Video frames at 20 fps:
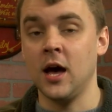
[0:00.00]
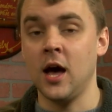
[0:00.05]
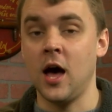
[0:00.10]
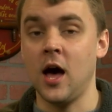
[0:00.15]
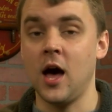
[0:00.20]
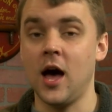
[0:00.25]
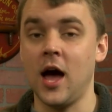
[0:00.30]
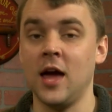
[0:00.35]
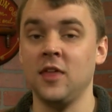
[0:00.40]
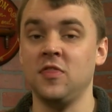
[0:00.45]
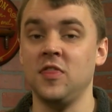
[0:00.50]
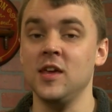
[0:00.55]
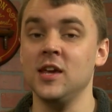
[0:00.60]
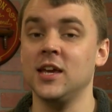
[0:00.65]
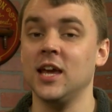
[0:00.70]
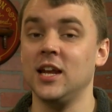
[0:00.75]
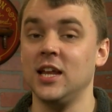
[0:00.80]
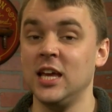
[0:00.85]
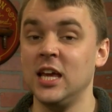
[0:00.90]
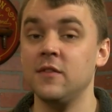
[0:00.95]
Uh, I
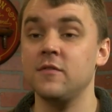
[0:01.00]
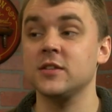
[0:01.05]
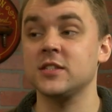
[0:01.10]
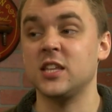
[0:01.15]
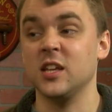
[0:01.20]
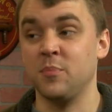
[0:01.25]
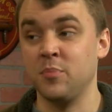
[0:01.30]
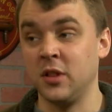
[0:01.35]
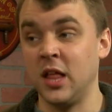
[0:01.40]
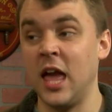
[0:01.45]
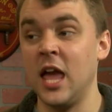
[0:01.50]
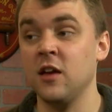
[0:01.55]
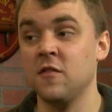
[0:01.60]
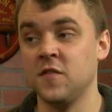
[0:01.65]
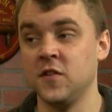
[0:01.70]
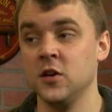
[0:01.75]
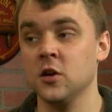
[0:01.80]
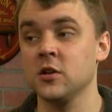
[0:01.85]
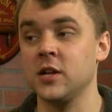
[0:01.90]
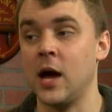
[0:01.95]
think it evens the playing
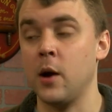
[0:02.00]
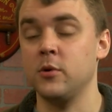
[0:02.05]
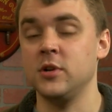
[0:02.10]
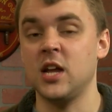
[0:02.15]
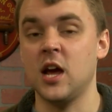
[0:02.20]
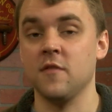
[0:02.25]
field. I would mm.